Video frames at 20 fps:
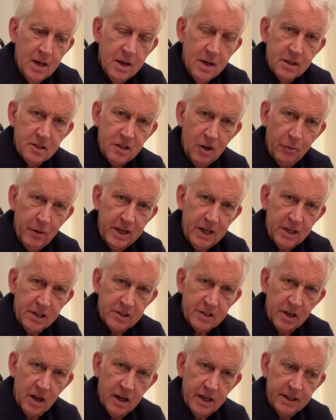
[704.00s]
So I went
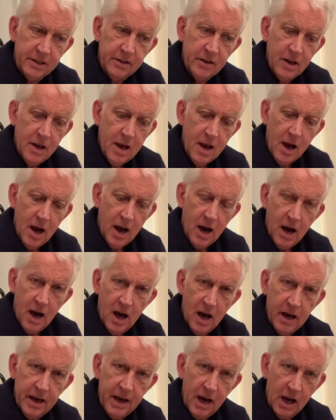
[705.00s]
inside, I